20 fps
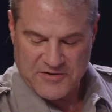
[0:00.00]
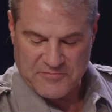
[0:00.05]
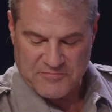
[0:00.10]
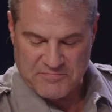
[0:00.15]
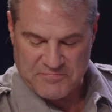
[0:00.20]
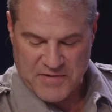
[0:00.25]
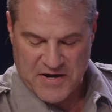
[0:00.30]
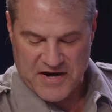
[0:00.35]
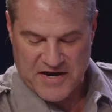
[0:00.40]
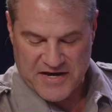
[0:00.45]

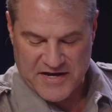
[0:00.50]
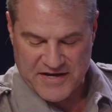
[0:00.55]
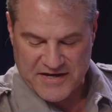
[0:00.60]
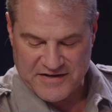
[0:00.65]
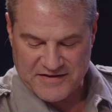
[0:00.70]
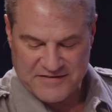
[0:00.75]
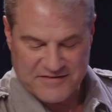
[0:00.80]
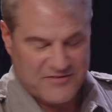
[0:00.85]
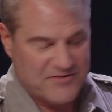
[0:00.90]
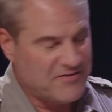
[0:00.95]
by
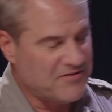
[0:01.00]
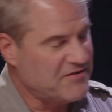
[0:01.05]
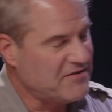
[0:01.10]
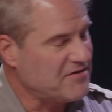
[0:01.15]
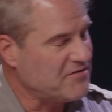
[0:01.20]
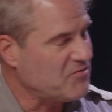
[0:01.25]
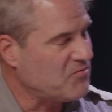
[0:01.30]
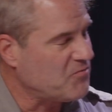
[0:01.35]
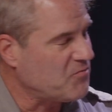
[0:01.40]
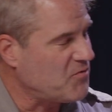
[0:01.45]

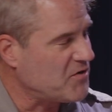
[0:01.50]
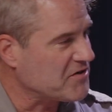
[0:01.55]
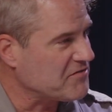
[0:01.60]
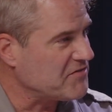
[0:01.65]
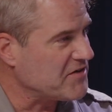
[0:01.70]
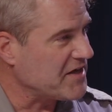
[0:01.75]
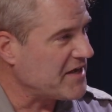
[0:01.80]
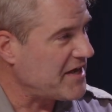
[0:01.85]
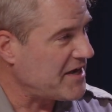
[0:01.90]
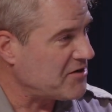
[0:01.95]
one of the
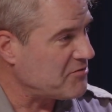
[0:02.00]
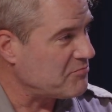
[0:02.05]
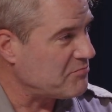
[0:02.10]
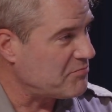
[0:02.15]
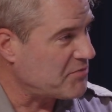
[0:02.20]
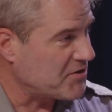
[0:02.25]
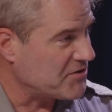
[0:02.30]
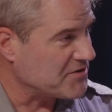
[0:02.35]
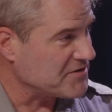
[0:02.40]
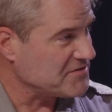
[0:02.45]
Ken
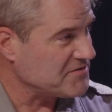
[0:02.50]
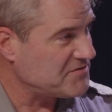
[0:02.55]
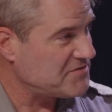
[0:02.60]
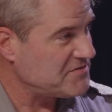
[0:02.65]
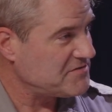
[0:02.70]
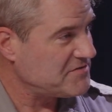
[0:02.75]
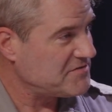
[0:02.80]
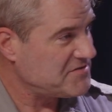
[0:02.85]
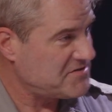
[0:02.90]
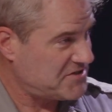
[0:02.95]
Burns
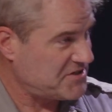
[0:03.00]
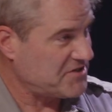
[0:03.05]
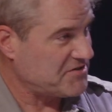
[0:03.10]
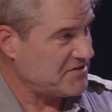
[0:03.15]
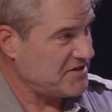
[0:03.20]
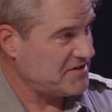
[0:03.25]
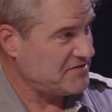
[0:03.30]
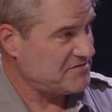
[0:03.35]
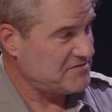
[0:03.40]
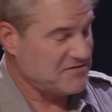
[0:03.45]

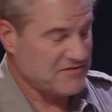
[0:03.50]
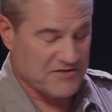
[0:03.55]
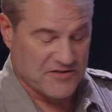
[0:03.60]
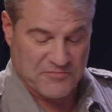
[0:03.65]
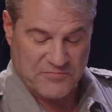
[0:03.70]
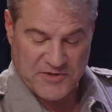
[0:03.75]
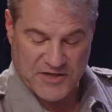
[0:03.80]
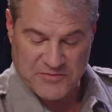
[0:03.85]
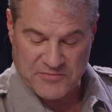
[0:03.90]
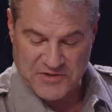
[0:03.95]
series on
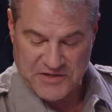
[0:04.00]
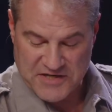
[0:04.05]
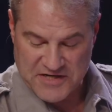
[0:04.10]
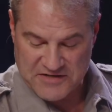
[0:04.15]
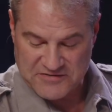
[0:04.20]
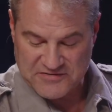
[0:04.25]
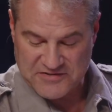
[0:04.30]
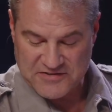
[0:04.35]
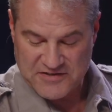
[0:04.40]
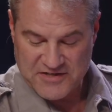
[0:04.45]

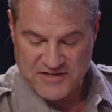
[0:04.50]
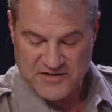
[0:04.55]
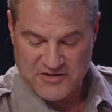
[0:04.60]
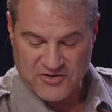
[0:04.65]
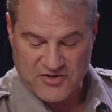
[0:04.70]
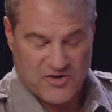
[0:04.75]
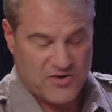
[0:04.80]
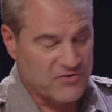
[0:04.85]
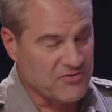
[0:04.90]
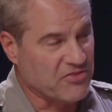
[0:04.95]
PBS
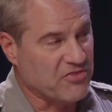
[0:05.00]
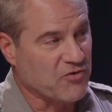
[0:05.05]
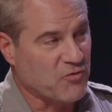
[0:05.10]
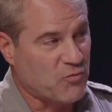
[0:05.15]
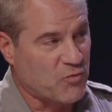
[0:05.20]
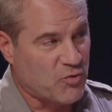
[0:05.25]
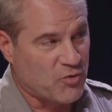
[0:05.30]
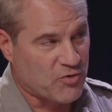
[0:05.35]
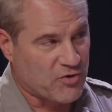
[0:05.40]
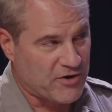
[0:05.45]
called The
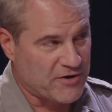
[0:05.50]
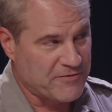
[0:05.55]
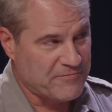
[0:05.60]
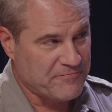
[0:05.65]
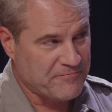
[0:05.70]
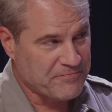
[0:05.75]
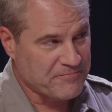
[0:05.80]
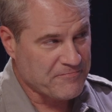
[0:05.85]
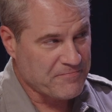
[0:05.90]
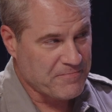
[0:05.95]
War.
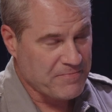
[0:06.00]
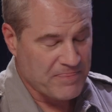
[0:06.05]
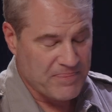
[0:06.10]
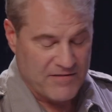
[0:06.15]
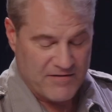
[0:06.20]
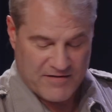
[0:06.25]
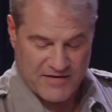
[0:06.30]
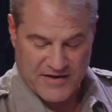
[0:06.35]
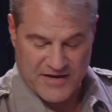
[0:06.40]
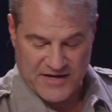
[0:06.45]

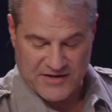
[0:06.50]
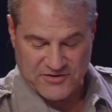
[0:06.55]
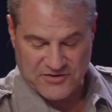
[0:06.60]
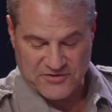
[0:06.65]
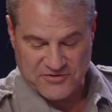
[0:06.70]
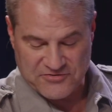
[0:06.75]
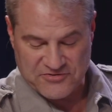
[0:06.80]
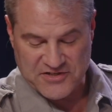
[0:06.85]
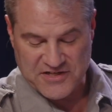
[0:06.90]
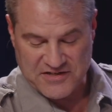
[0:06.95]
And
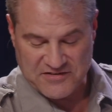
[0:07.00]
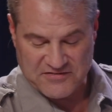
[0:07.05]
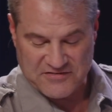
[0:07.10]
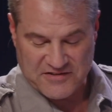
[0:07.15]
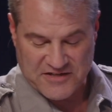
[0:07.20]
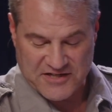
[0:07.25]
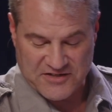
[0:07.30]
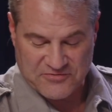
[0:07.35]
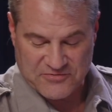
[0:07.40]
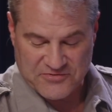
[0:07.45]
Eugene
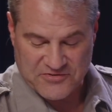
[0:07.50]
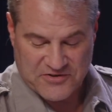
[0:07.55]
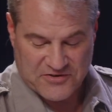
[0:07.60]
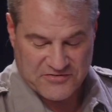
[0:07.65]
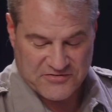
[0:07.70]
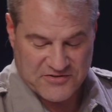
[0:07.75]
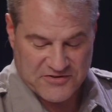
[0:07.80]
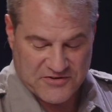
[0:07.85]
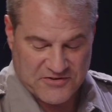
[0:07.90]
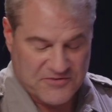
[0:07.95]
Sledge was
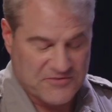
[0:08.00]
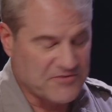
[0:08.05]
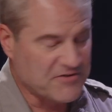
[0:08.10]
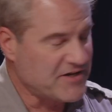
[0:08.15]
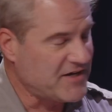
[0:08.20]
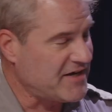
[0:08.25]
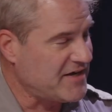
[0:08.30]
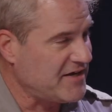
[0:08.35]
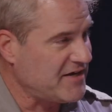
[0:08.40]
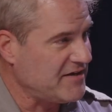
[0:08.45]
also
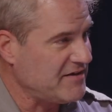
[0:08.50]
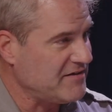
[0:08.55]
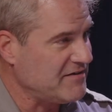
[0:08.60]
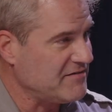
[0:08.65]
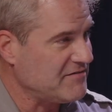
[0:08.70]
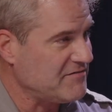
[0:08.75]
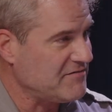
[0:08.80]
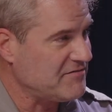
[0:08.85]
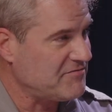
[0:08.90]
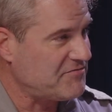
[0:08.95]
a
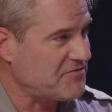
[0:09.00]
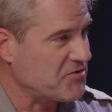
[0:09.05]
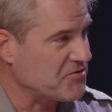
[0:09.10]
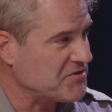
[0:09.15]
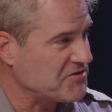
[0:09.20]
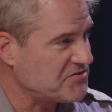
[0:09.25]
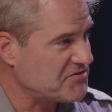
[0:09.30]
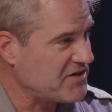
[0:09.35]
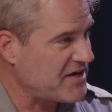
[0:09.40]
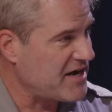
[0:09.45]

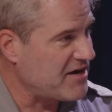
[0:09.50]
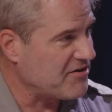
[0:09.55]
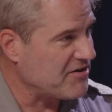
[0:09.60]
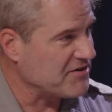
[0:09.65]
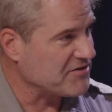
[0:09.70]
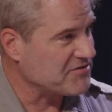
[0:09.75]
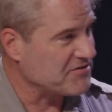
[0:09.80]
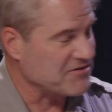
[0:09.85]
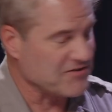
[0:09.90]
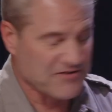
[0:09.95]
focused
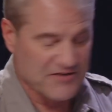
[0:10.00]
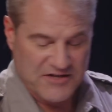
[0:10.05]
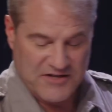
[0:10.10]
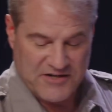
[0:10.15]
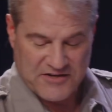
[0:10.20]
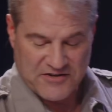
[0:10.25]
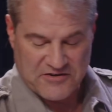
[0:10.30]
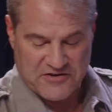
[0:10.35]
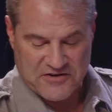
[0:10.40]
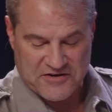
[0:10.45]
character
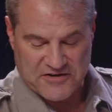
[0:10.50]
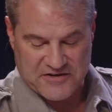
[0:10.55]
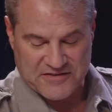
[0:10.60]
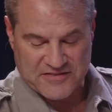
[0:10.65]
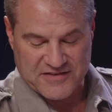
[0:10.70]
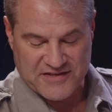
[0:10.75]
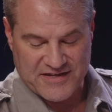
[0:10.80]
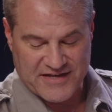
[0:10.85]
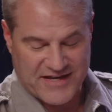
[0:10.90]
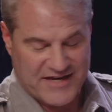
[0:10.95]
on
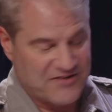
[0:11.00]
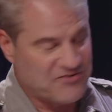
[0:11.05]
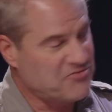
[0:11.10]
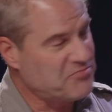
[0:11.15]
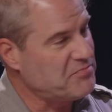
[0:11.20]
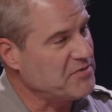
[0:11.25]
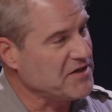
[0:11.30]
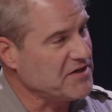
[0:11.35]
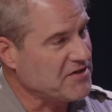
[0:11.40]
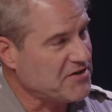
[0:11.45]
the
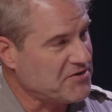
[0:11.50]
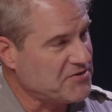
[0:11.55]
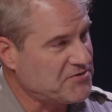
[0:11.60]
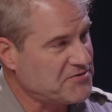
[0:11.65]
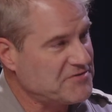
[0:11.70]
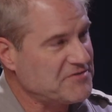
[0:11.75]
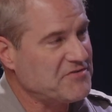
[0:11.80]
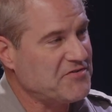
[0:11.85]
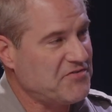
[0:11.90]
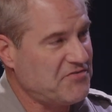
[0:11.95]

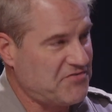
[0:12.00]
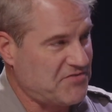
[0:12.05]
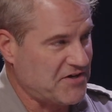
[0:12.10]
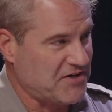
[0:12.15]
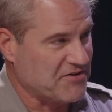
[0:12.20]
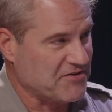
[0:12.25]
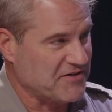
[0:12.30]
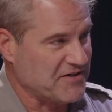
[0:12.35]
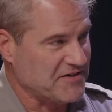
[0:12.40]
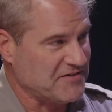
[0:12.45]
HBO
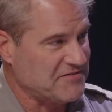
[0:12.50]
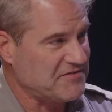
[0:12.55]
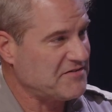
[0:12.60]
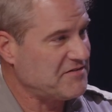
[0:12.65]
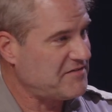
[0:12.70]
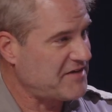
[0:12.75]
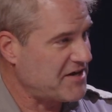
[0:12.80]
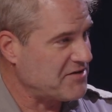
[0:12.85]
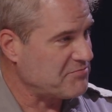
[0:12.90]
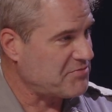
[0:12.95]
series,
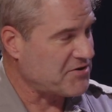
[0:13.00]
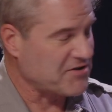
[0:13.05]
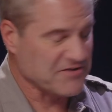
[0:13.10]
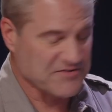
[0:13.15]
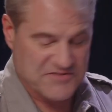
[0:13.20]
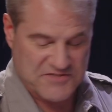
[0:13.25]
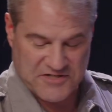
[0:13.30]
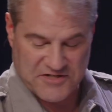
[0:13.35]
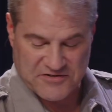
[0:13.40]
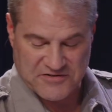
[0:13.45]
10-part
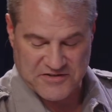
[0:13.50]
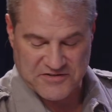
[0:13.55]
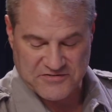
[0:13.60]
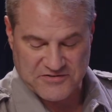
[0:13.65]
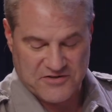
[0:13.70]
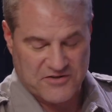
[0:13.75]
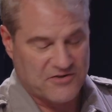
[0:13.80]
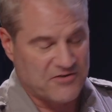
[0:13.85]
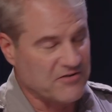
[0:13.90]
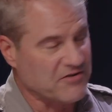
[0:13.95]
series
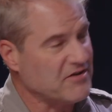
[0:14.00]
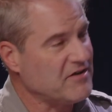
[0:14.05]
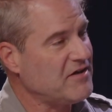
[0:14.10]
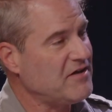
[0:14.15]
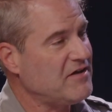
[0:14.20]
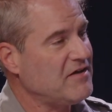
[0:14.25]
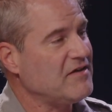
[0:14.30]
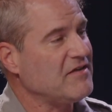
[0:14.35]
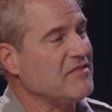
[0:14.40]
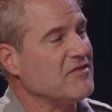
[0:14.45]
called
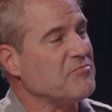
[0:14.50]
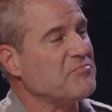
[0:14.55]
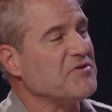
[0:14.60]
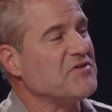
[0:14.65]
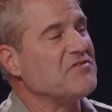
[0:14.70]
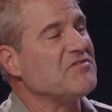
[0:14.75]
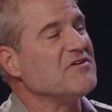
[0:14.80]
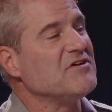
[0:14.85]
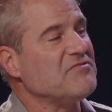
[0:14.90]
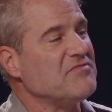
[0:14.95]
The
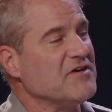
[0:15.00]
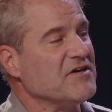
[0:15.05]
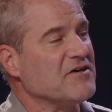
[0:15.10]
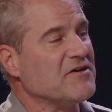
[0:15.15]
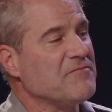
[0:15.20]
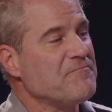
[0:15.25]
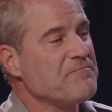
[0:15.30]
Pacific.